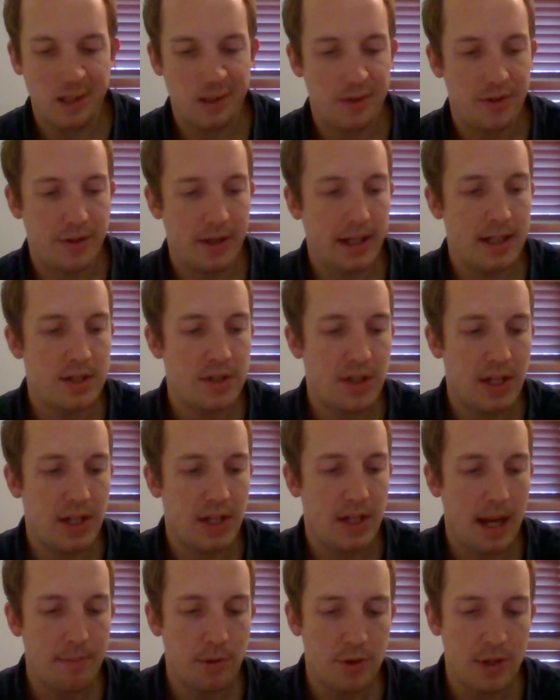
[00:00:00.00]
2
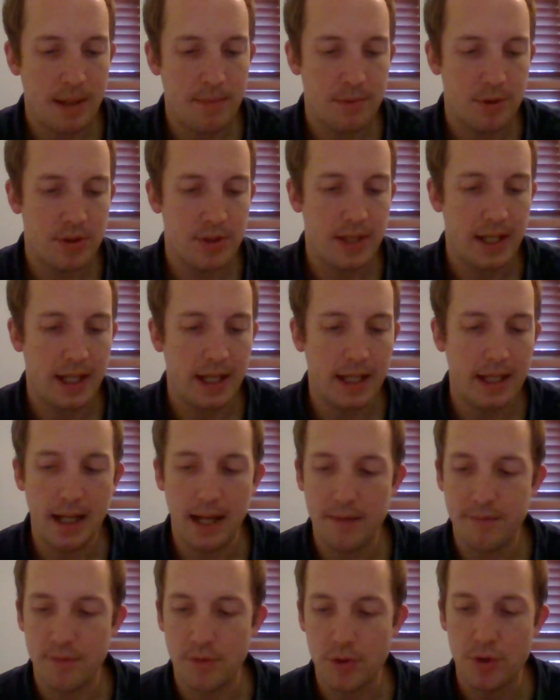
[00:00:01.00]
Samuel chapter
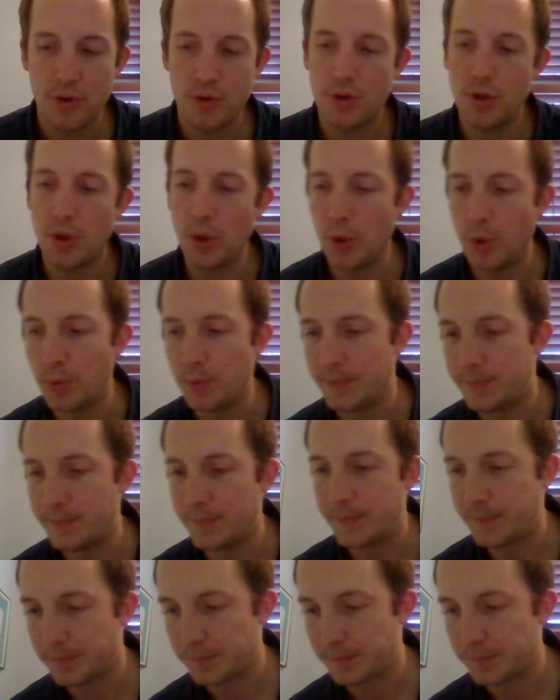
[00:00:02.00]
10 and verse 2,